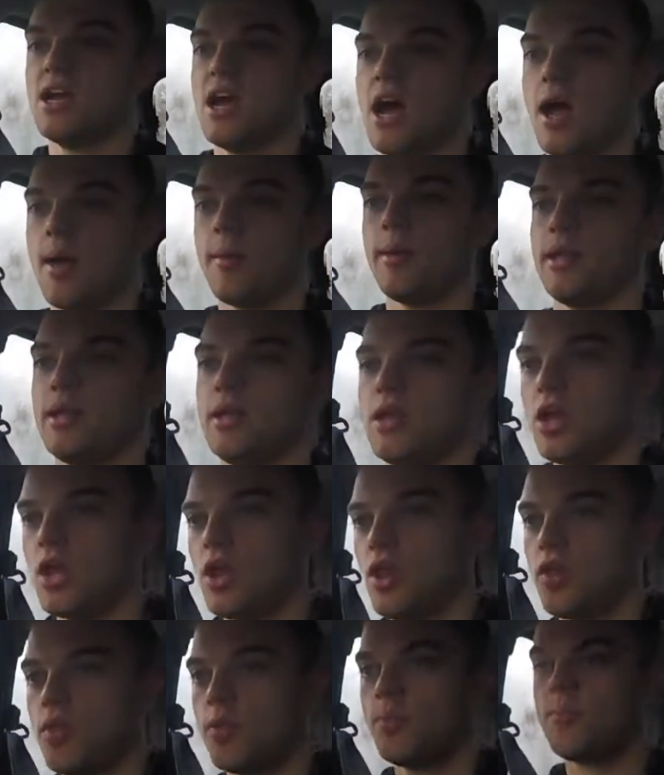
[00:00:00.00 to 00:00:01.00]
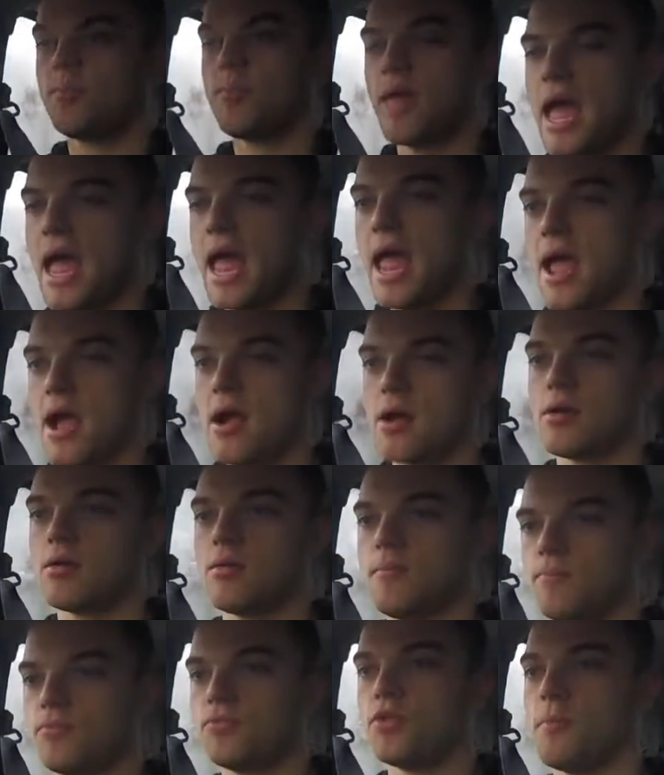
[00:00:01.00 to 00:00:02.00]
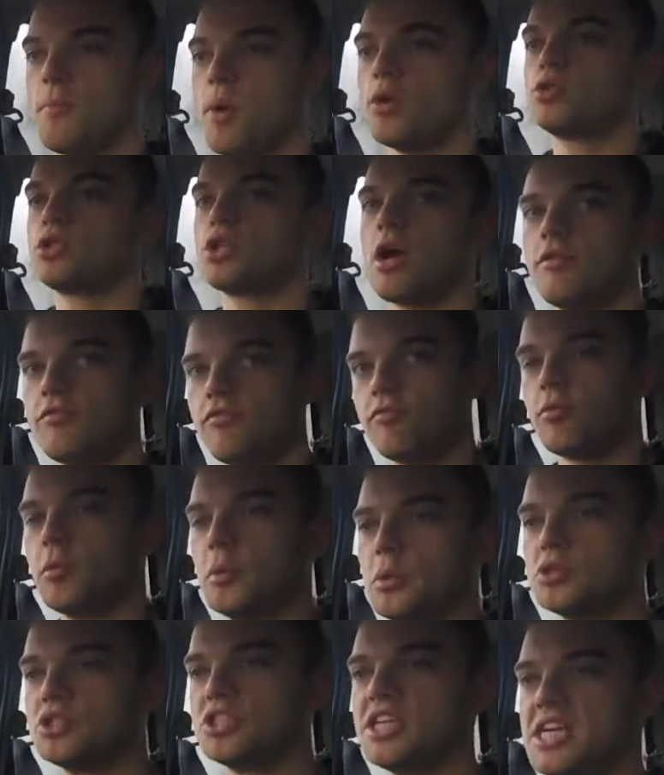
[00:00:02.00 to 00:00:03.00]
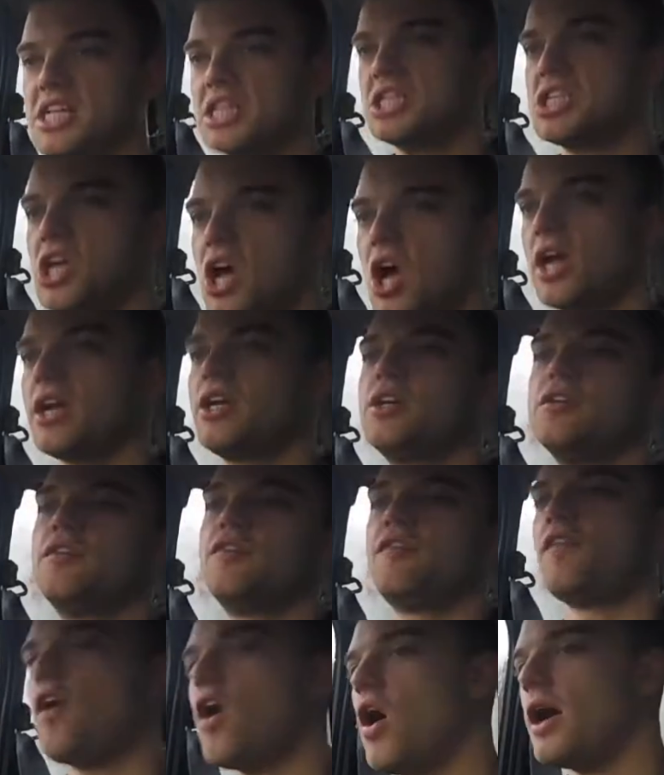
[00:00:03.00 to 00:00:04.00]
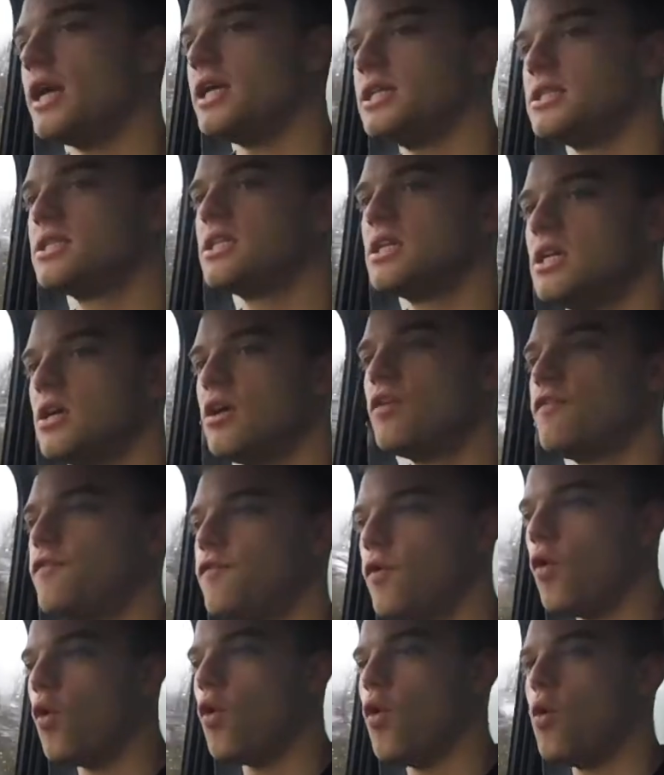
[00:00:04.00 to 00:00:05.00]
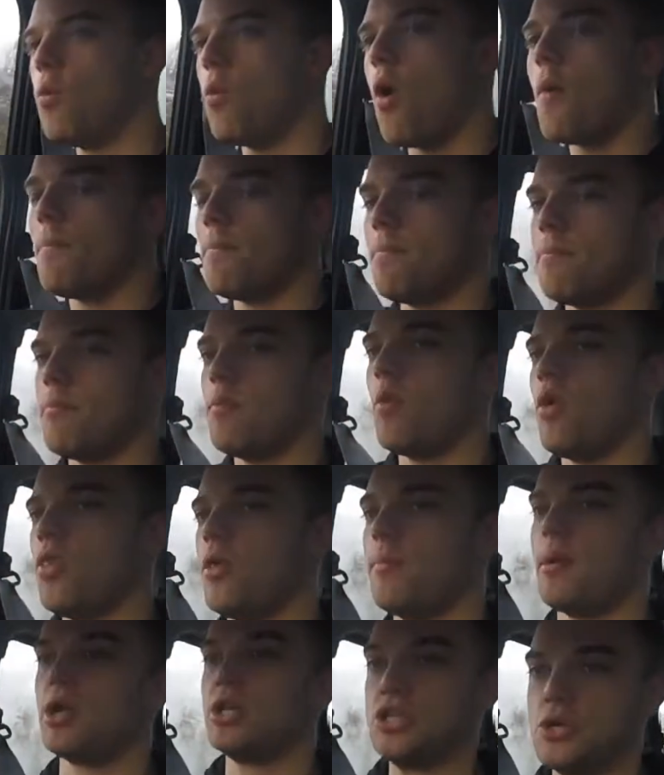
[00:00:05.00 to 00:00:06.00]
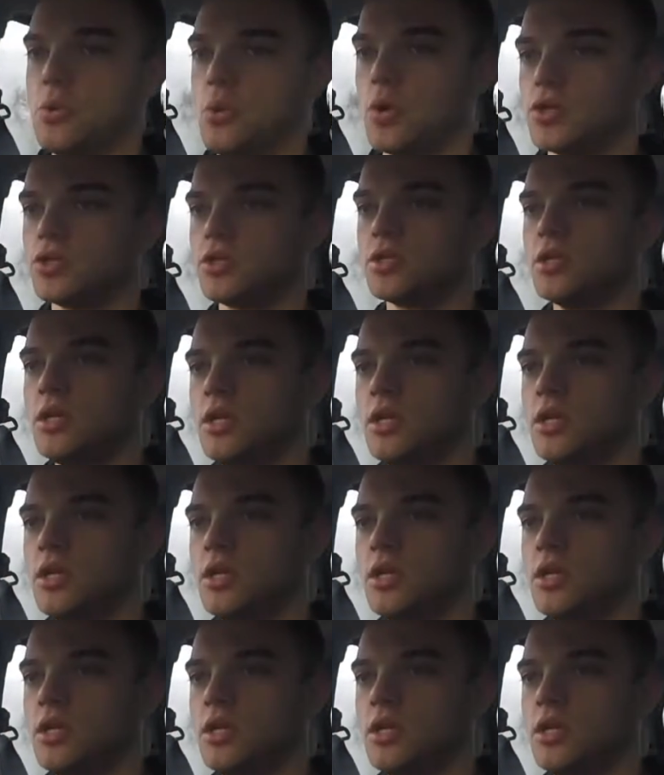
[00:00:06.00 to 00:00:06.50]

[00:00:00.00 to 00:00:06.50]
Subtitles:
I mean they're the most comfortable seats I could find for what the budget was.